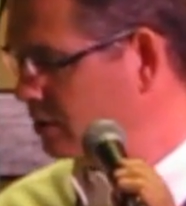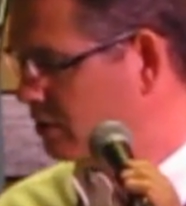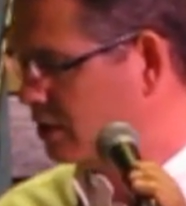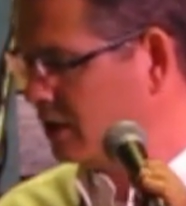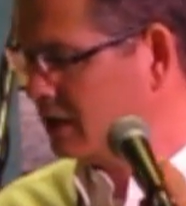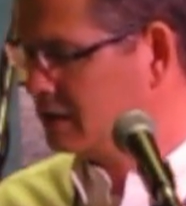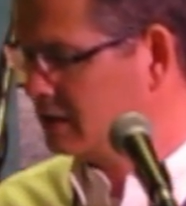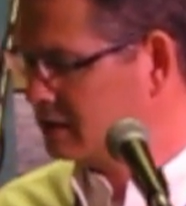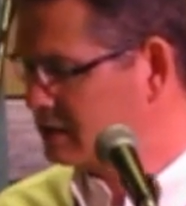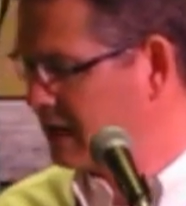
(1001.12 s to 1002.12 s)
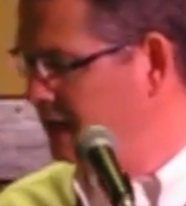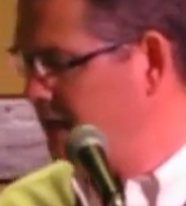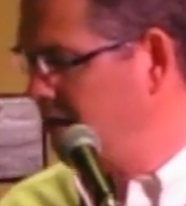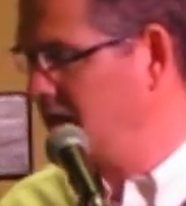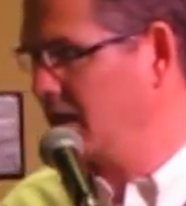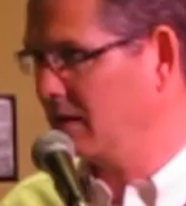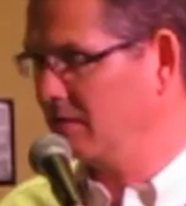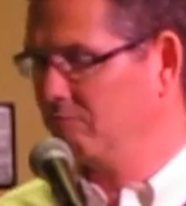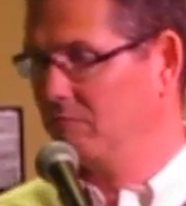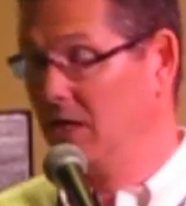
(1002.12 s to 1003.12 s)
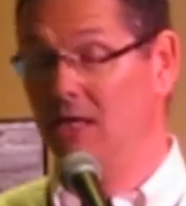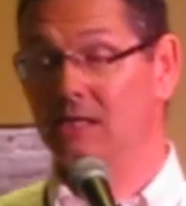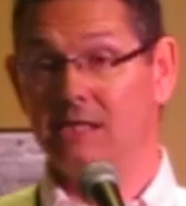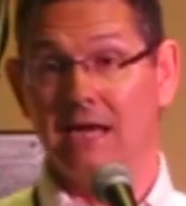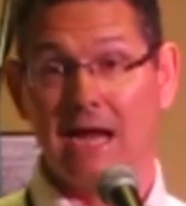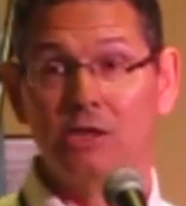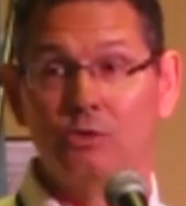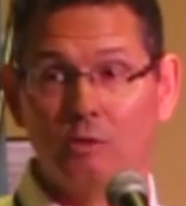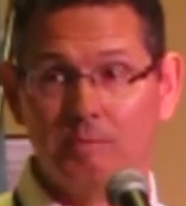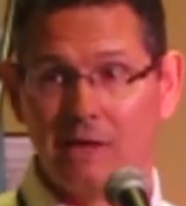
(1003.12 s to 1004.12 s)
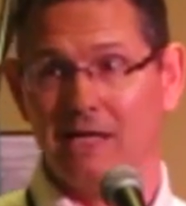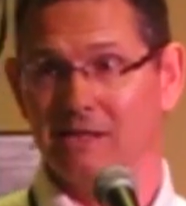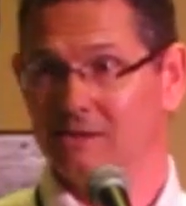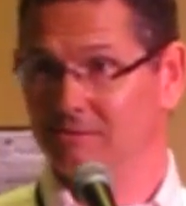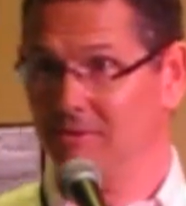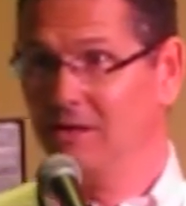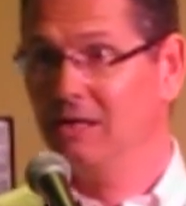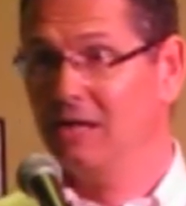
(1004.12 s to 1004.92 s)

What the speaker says: you could say it is an actual place.